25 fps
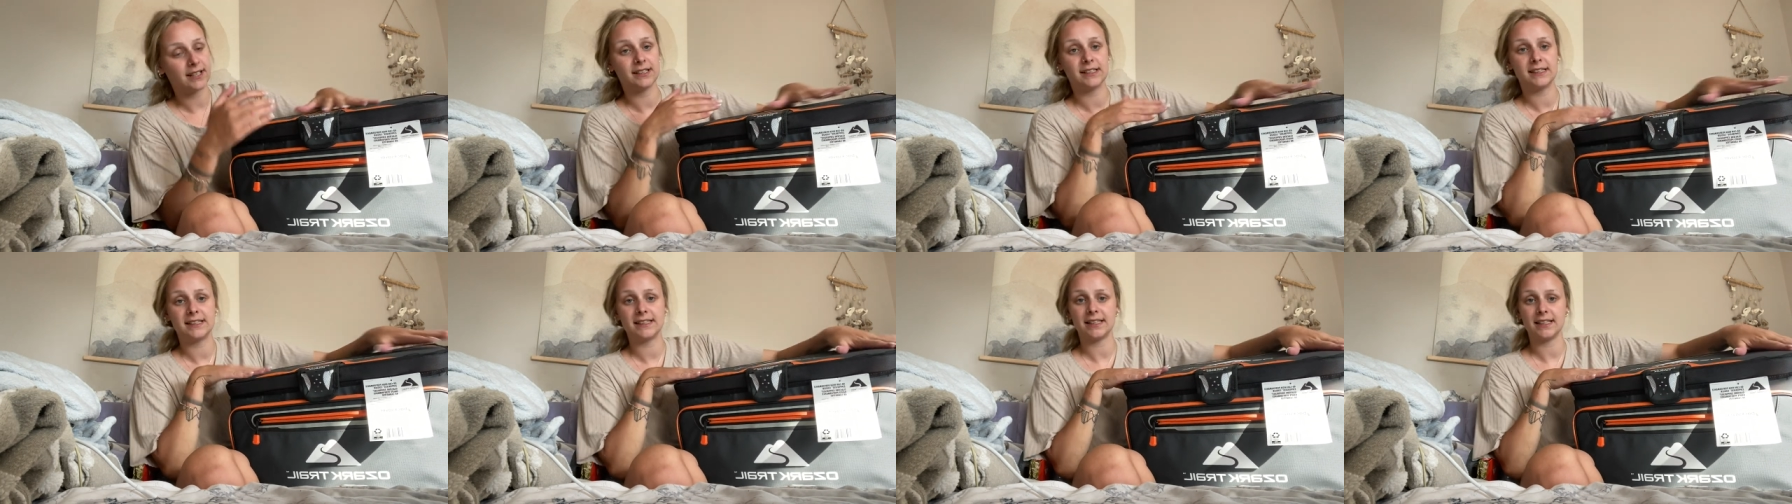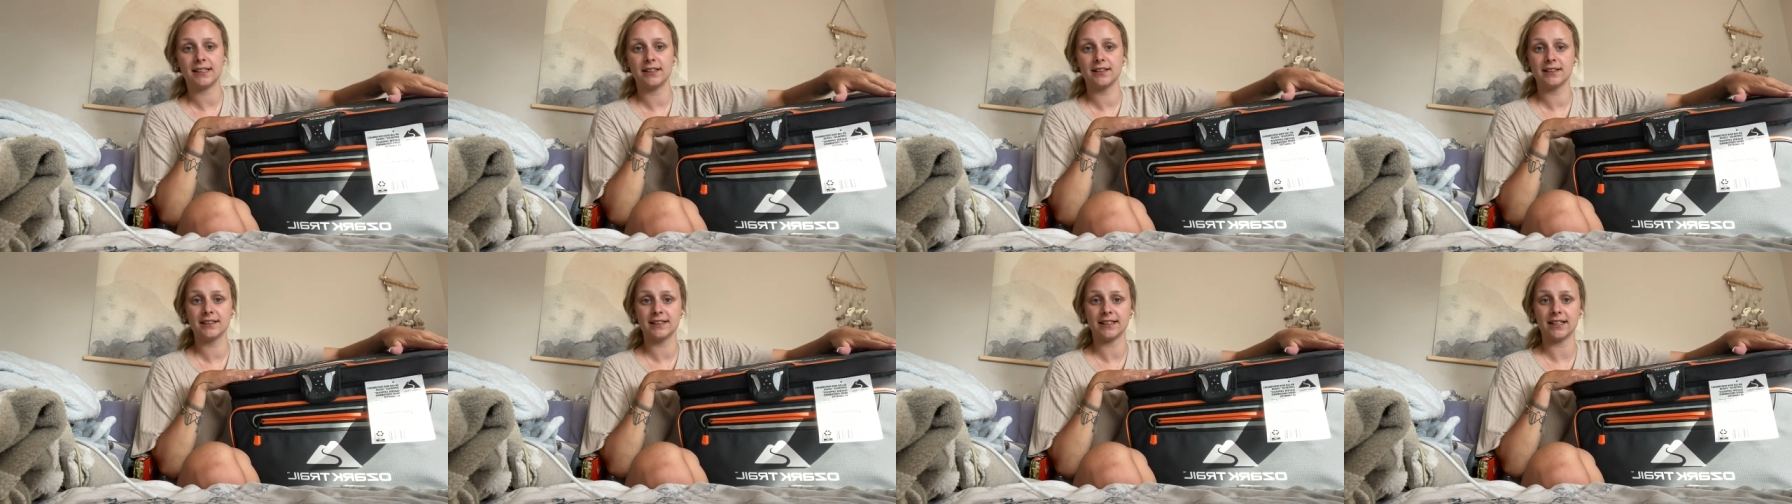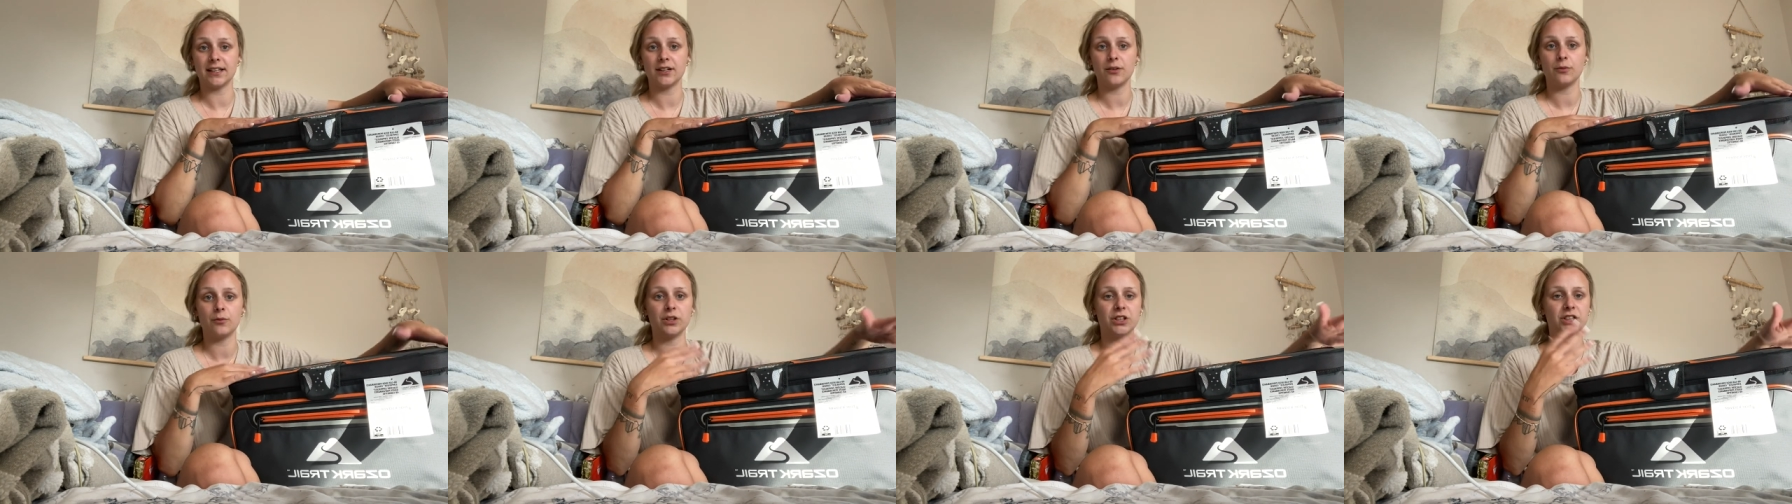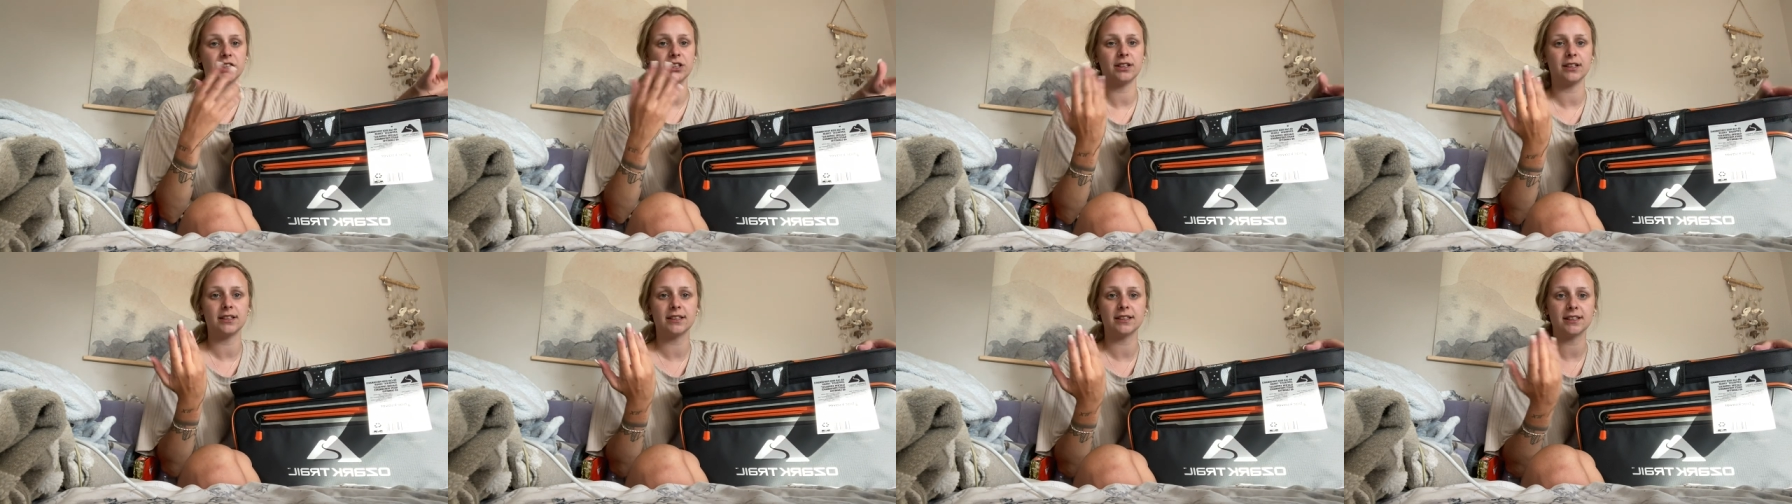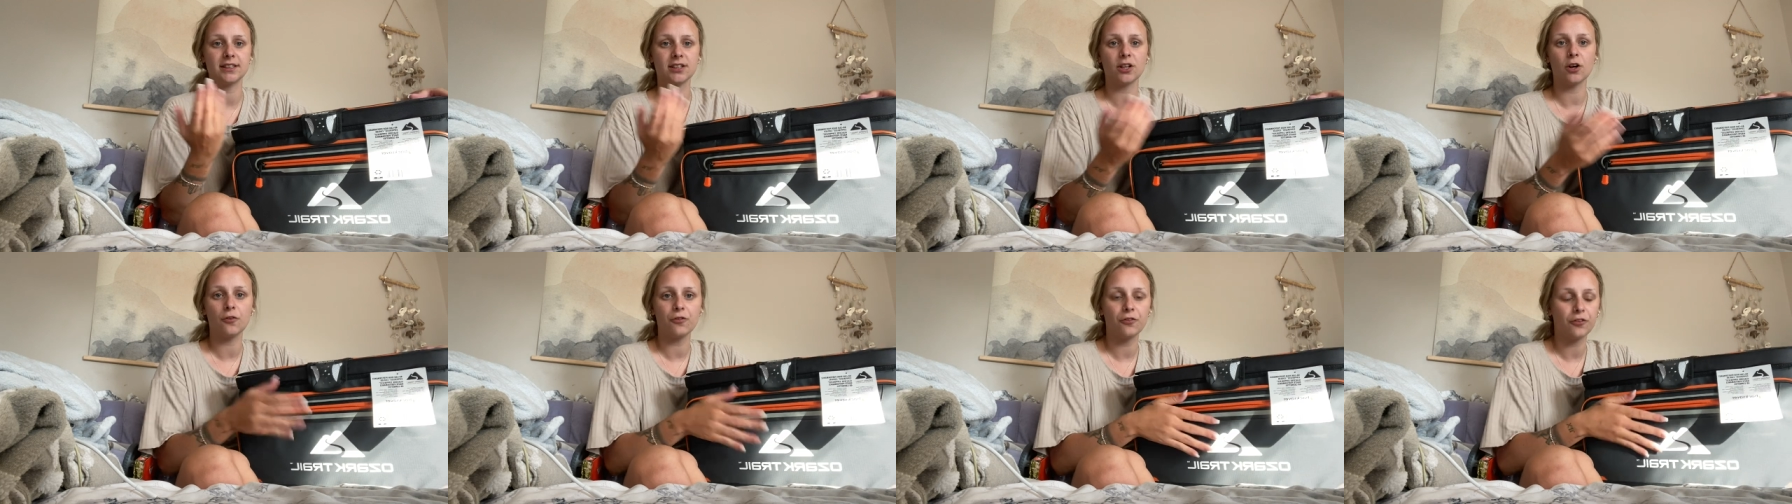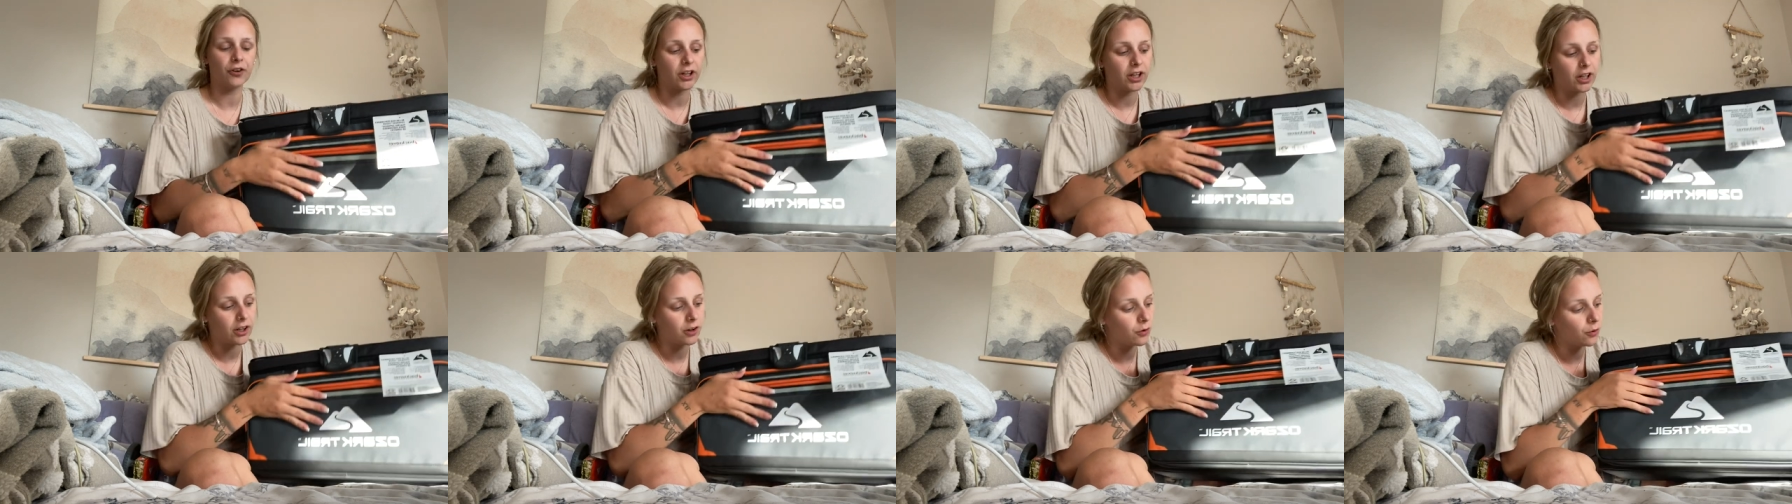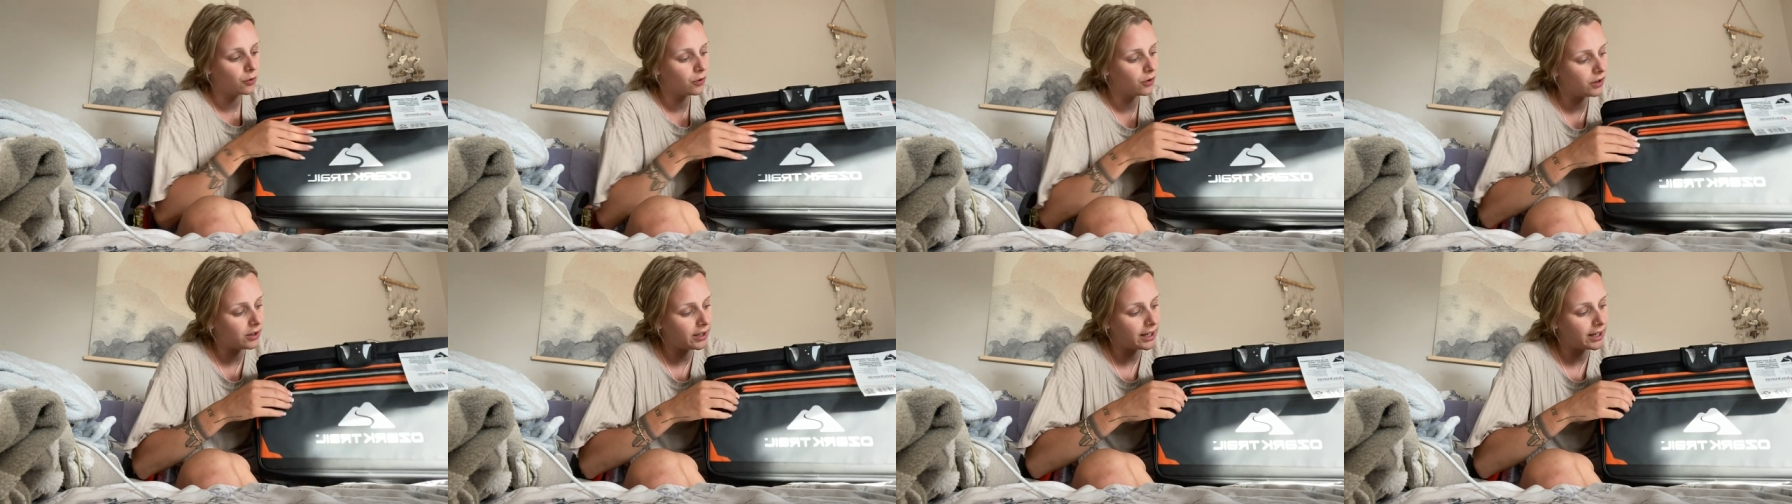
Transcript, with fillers: it seals in, which is so freaking cool.